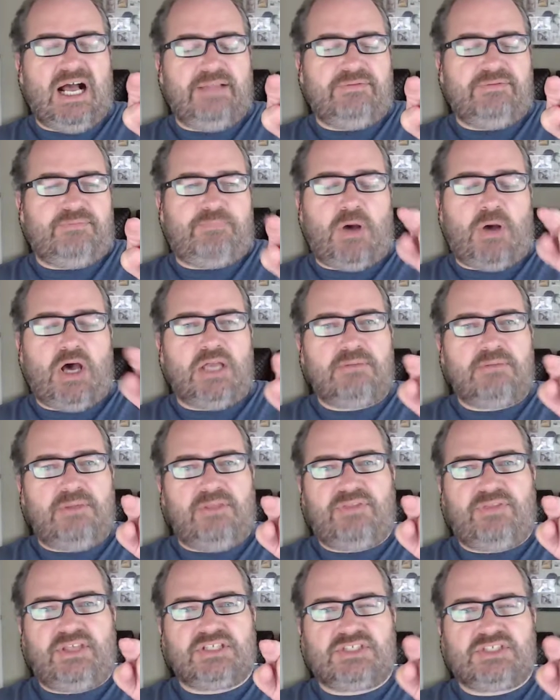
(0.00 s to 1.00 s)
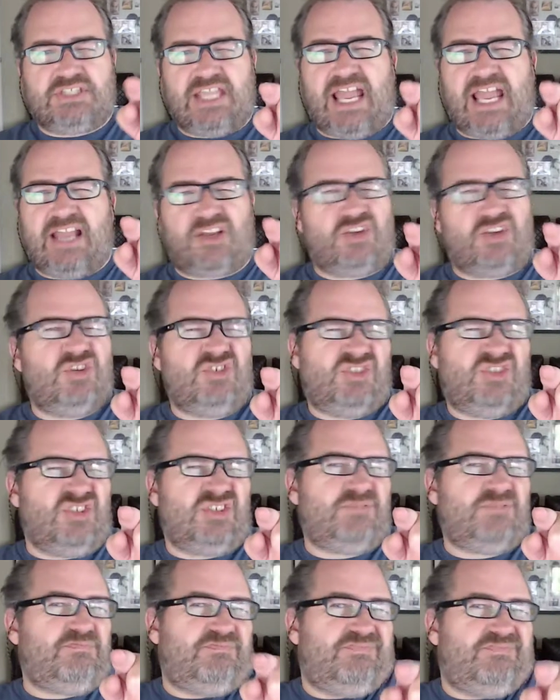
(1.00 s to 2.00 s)
part of me thinks that could
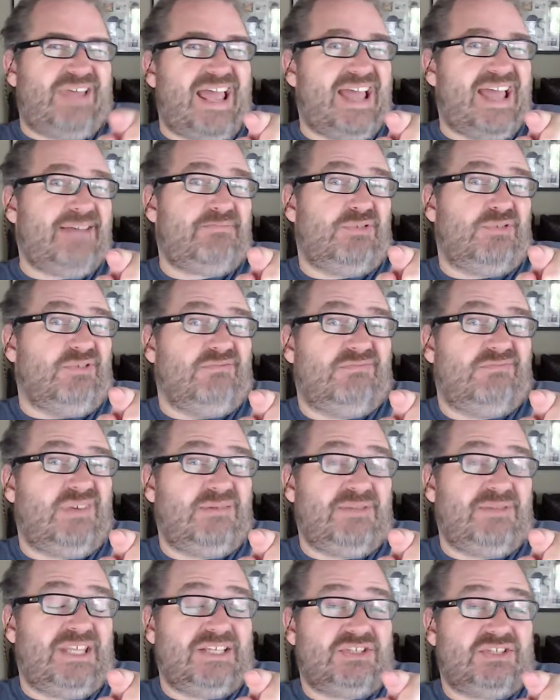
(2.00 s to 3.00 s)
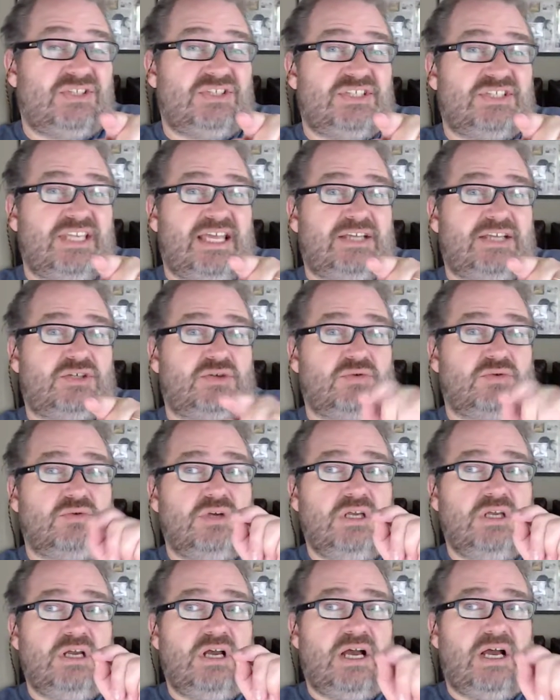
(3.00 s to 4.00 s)
just happen. Maybe that's just natural.
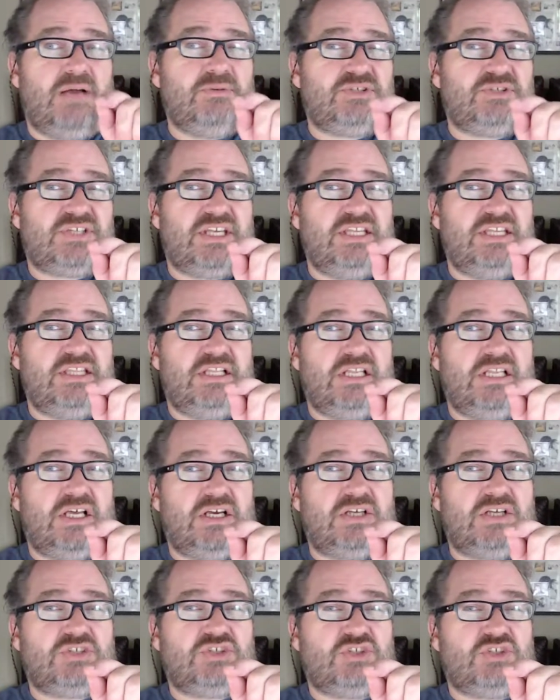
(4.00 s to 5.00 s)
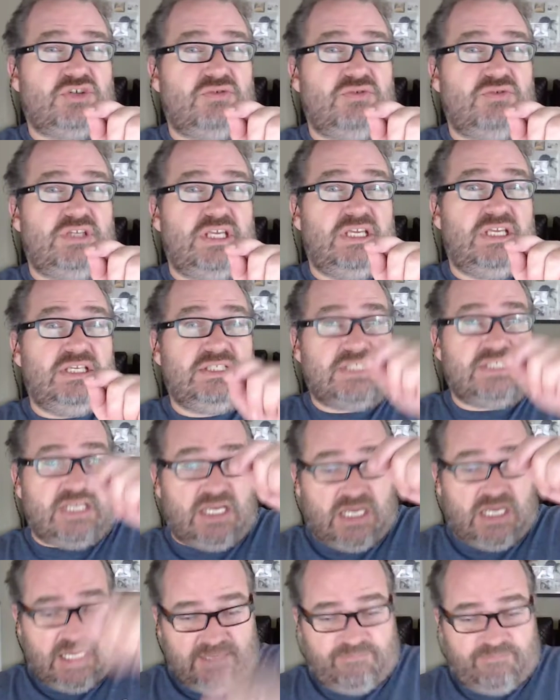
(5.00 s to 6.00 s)
I would say in the last 2 years,
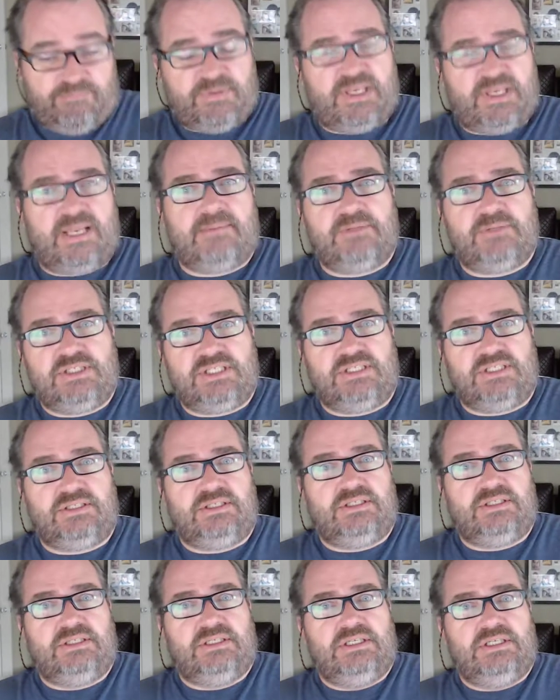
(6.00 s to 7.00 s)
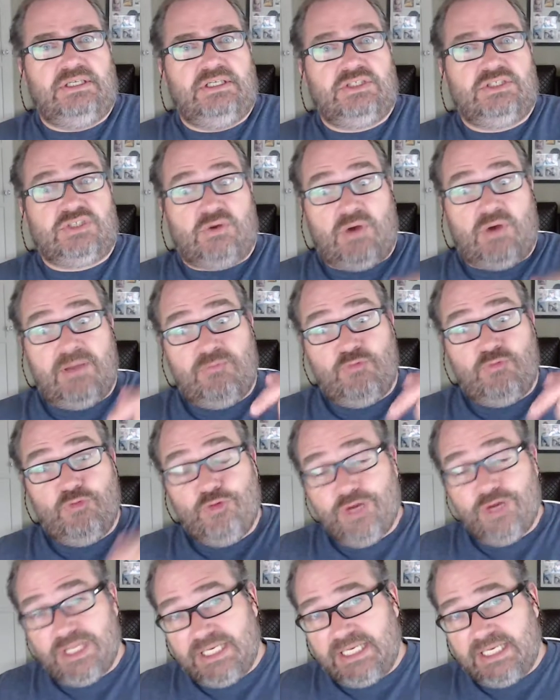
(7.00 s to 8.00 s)
I've plummeted. So I'm
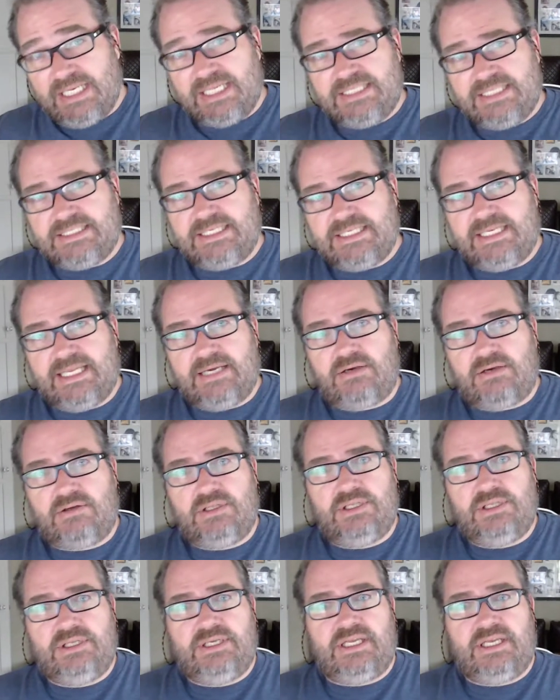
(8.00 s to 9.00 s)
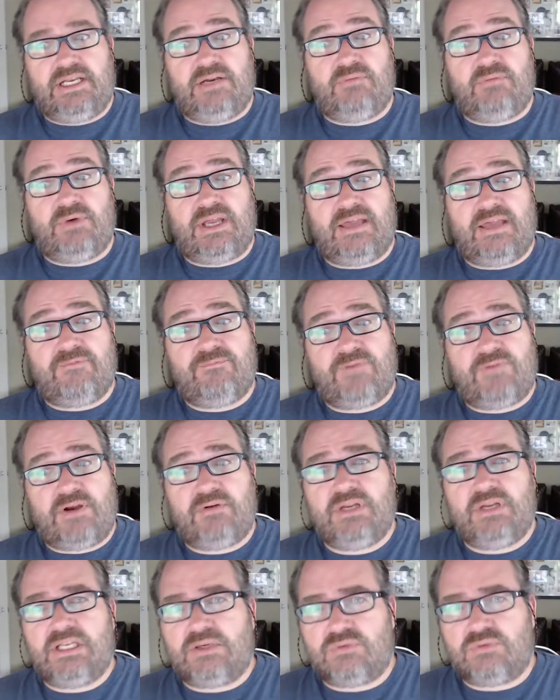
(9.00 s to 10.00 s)
really lazy now. And I have
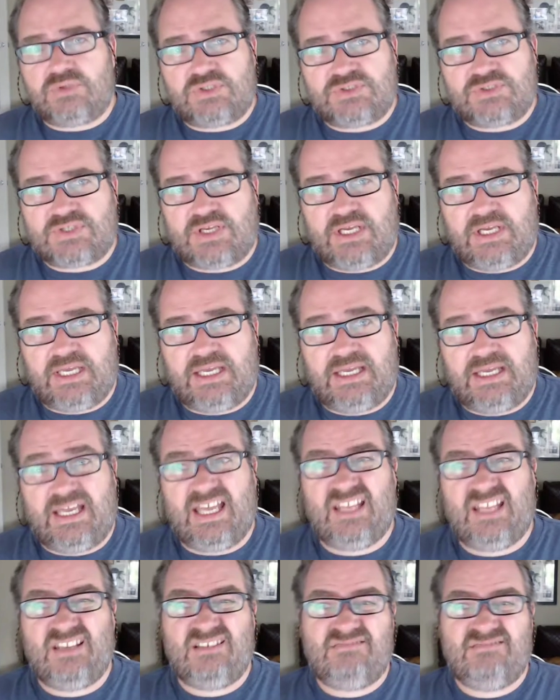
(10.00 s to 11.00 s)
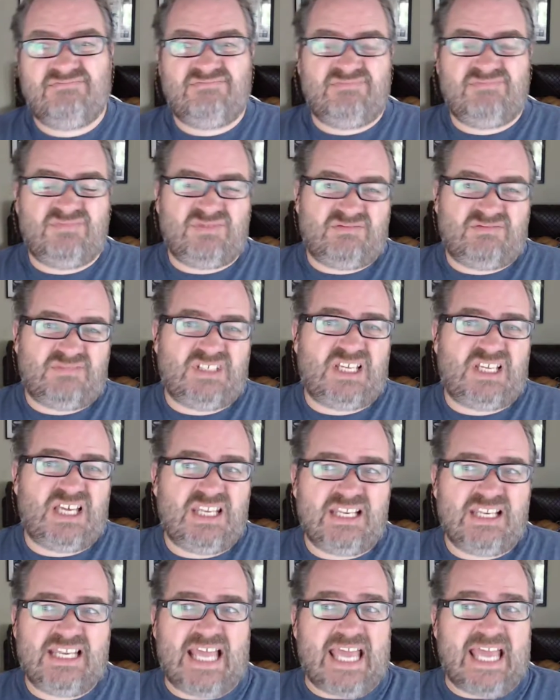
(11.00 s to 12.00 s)
very little desire and a
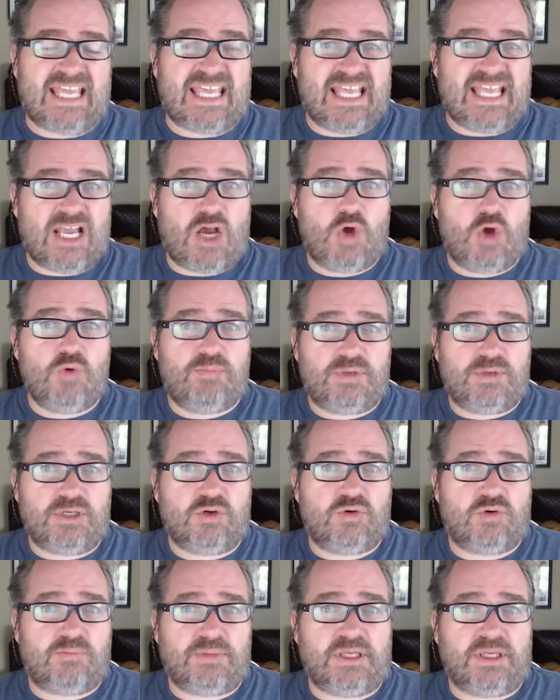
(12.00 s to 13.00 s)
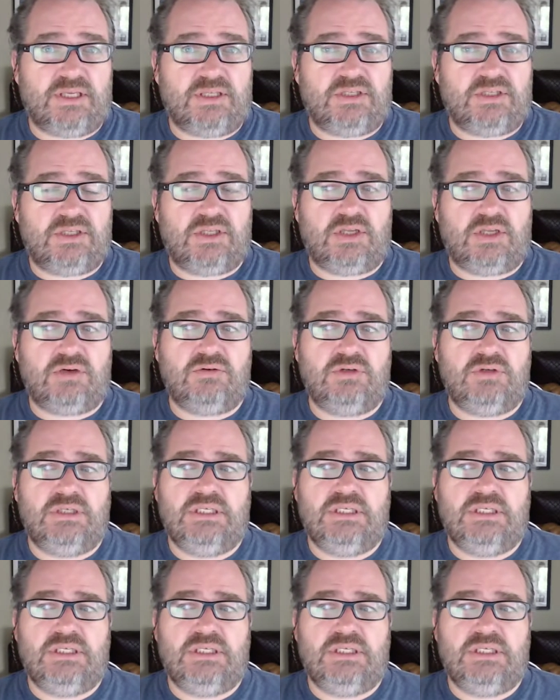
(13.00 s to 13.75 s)
kind of lacking hope a little bit, And